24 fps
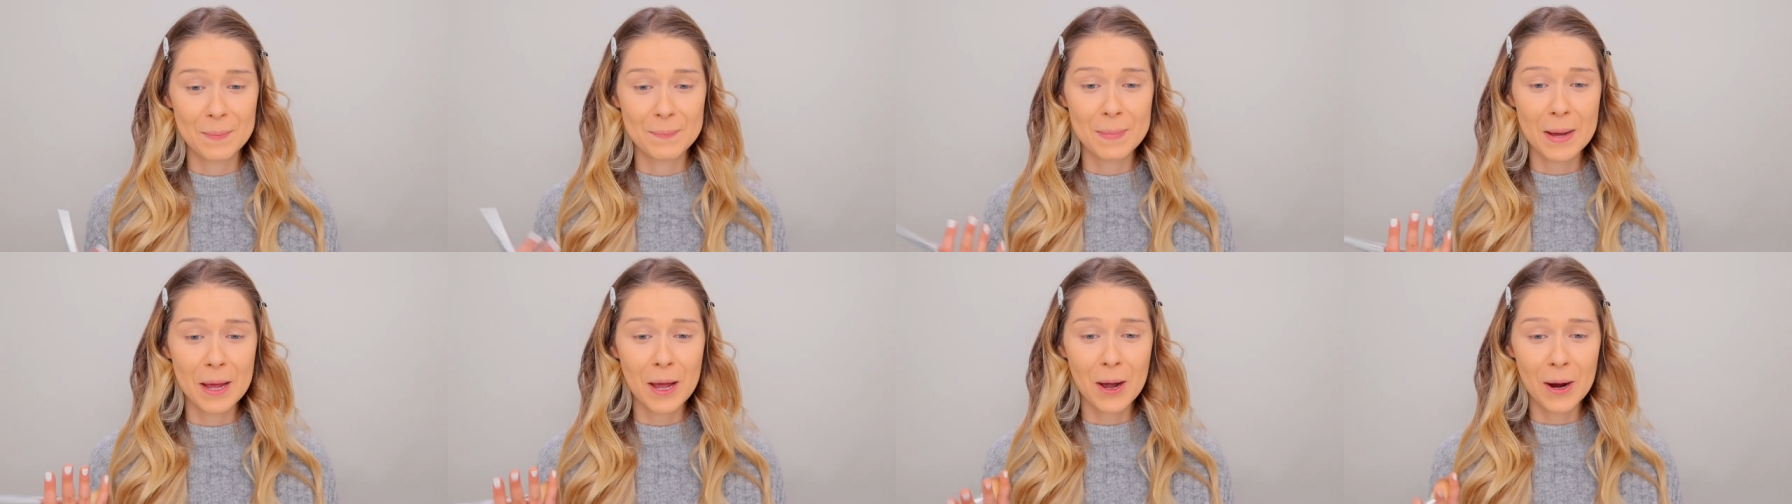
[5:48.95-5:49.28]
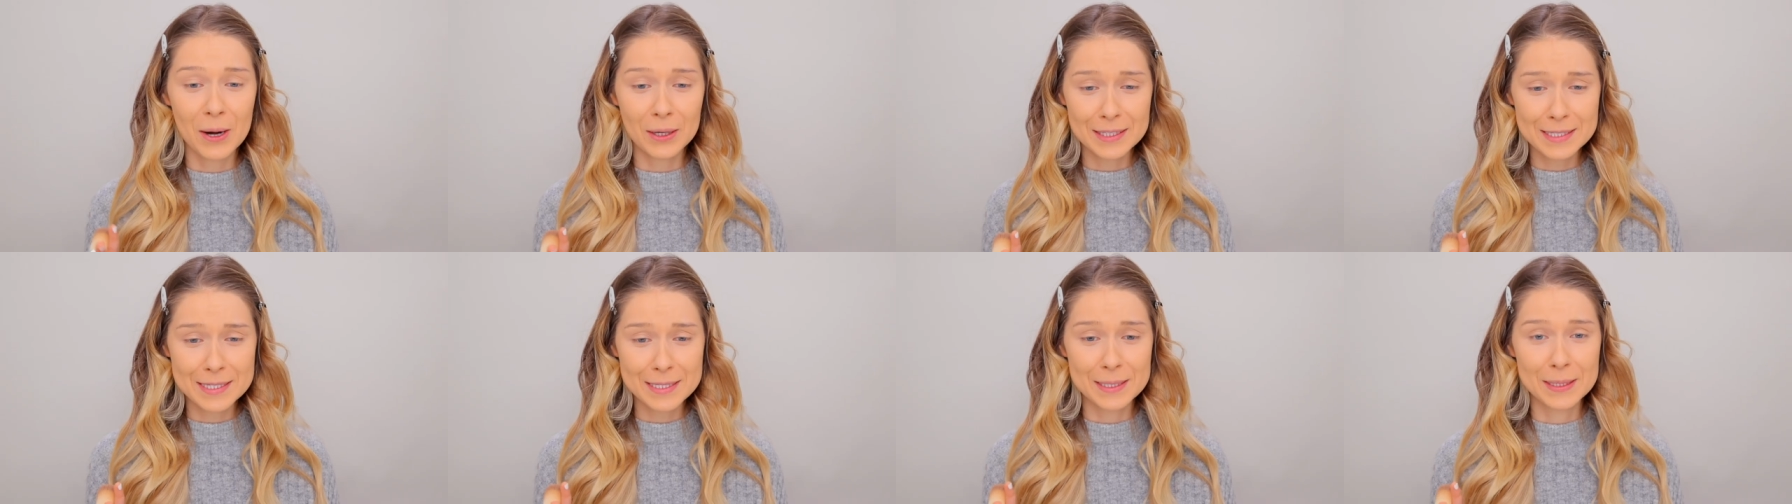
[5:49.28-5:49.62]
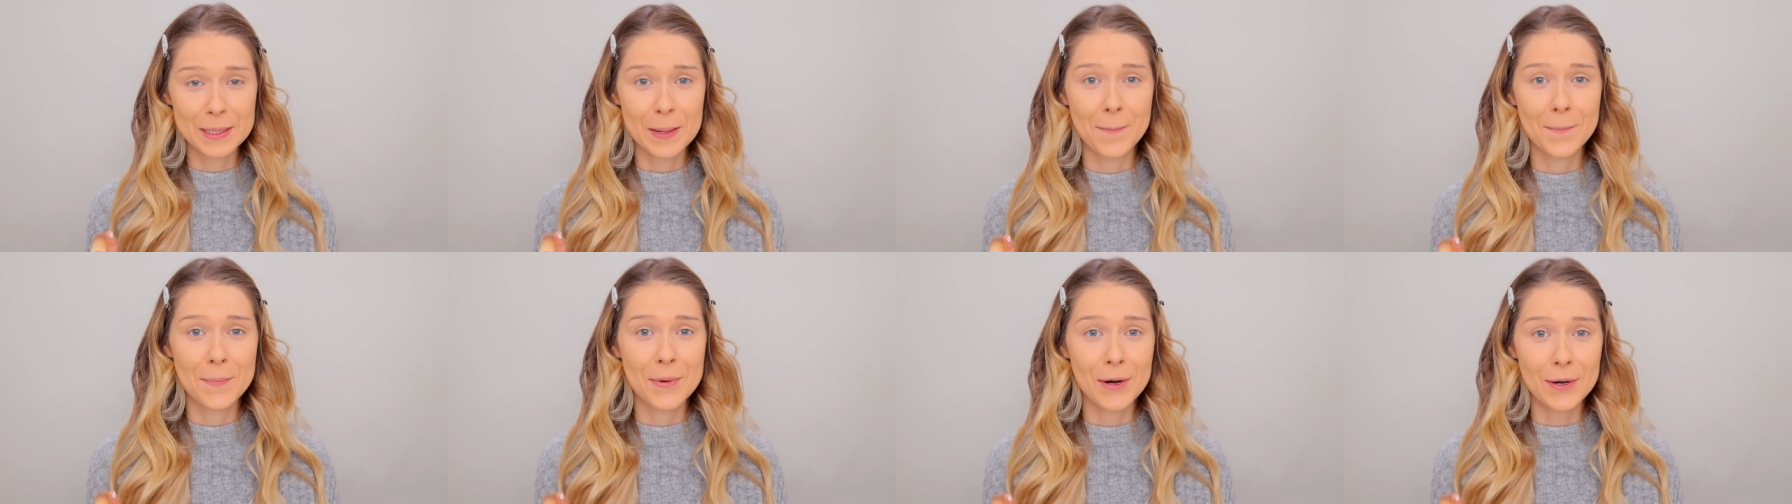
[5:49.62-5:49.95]
my heart's
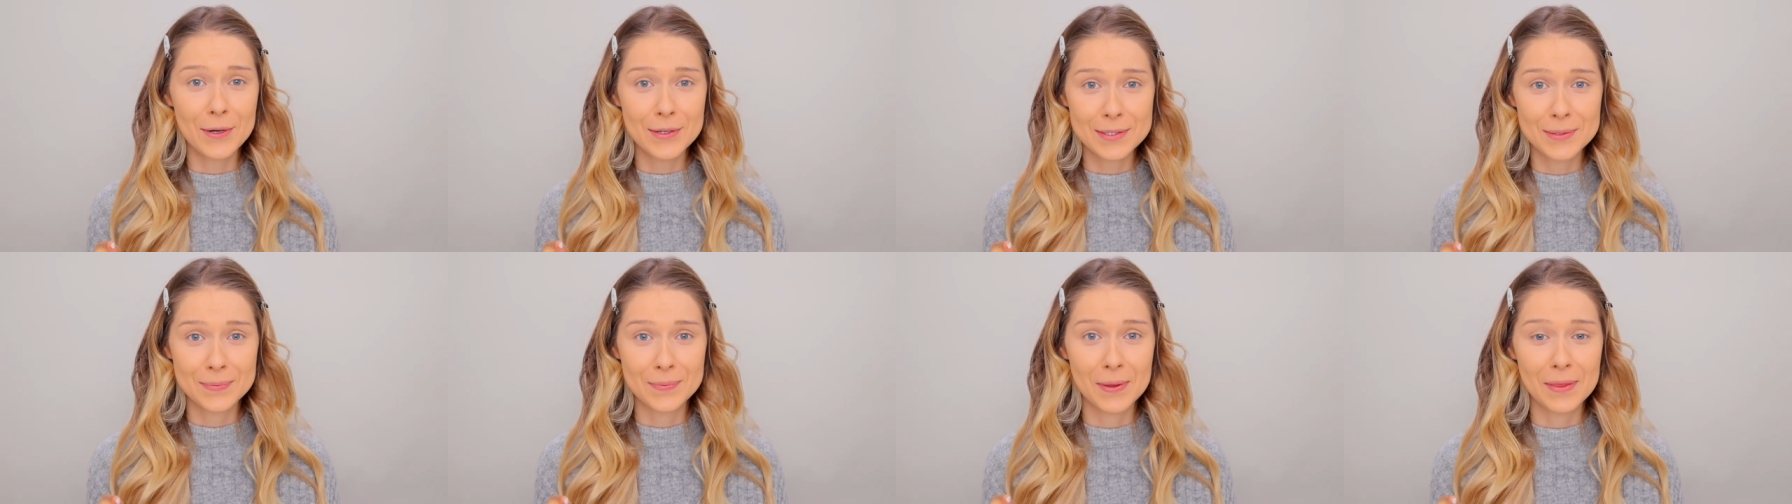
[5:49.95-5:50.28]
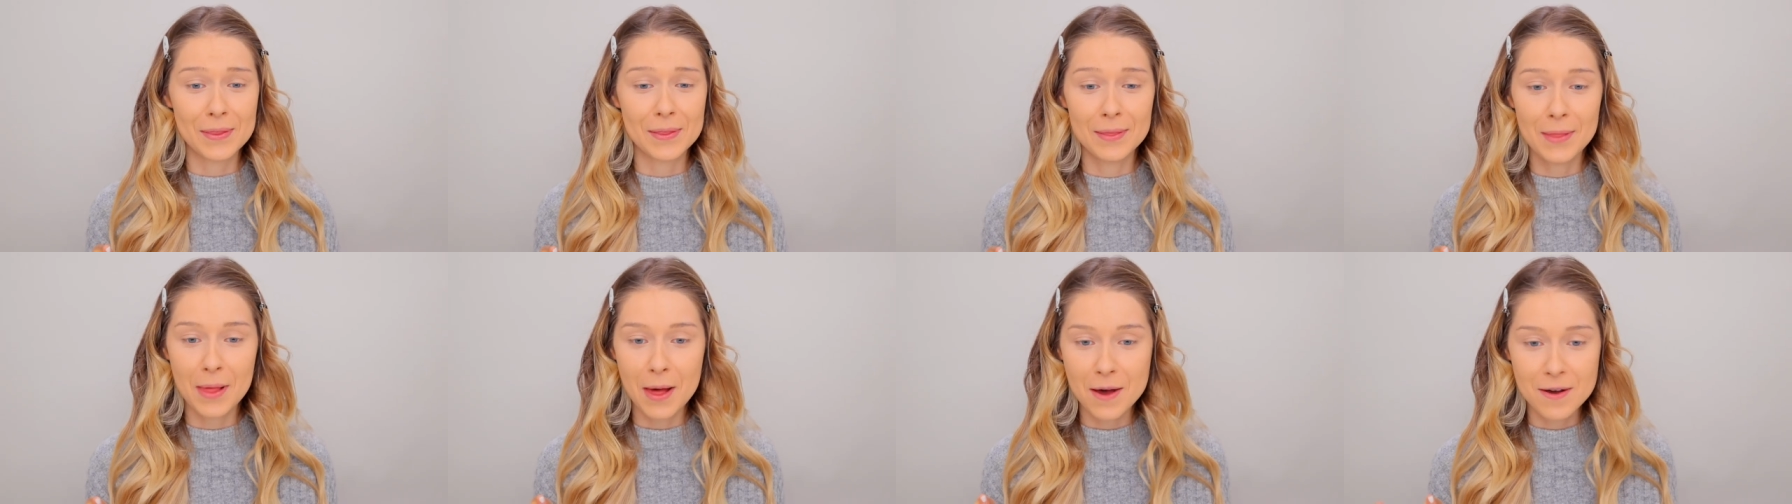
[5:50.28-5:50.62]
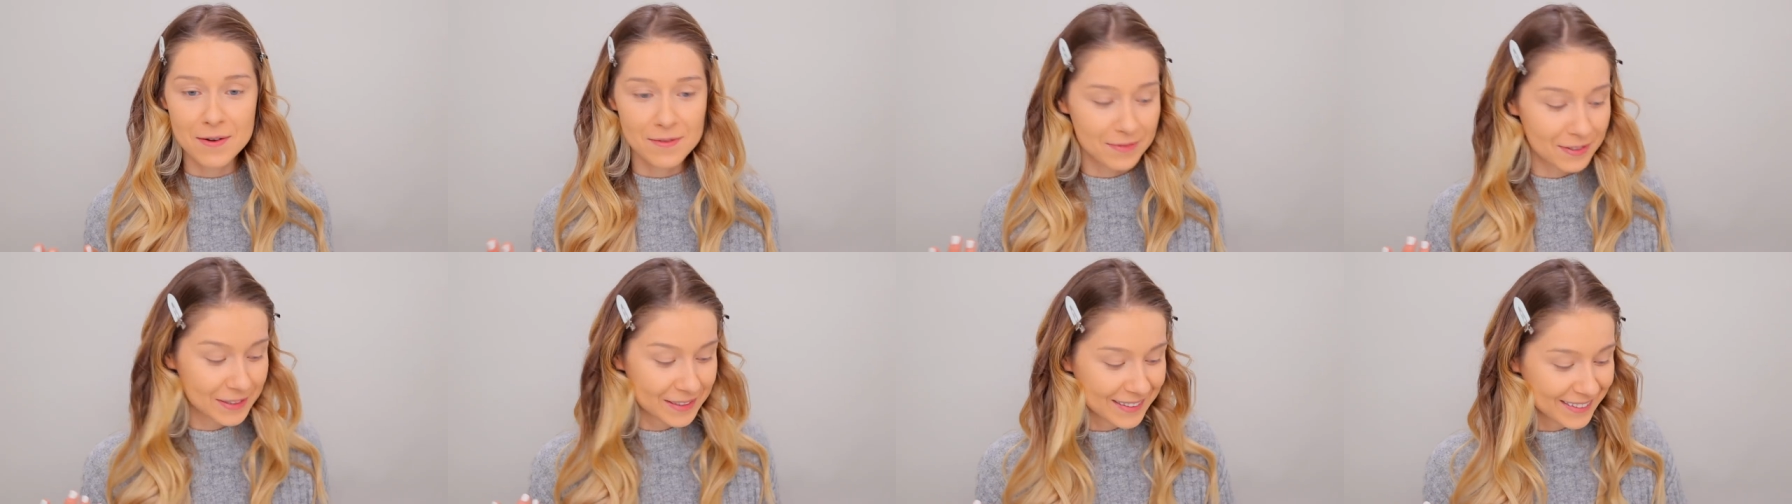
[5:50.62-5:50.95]
gonna burst with
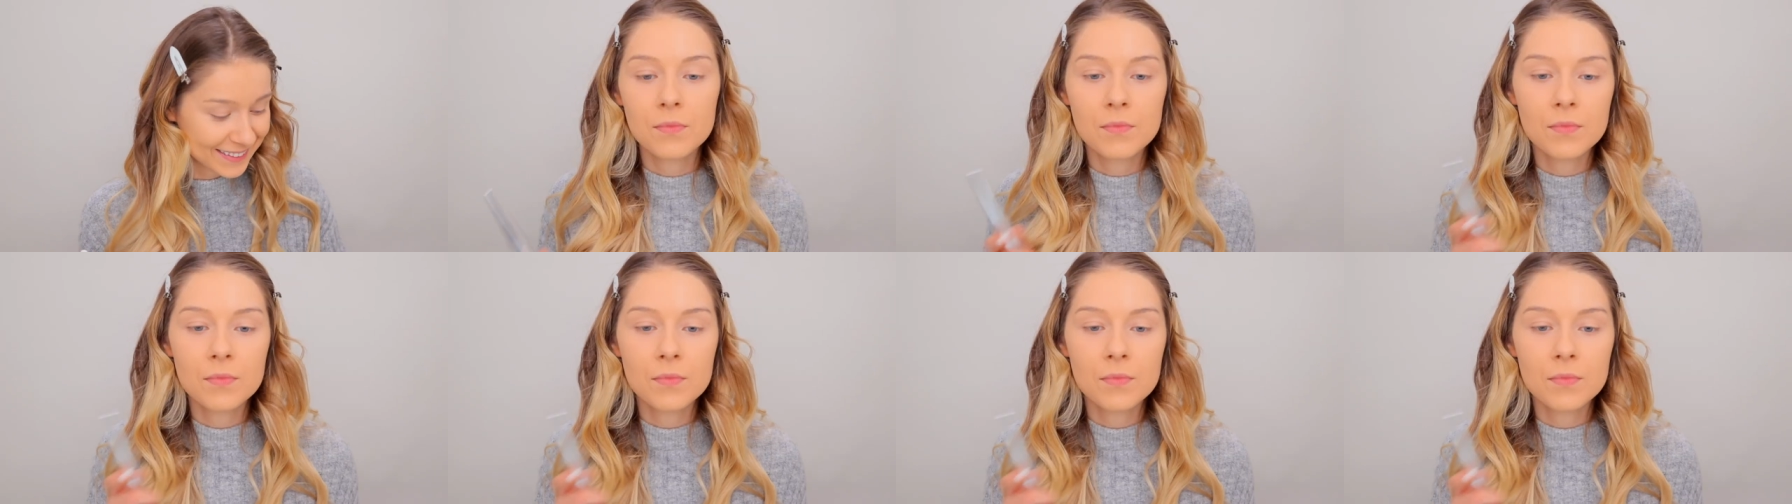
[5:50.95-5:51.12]
love.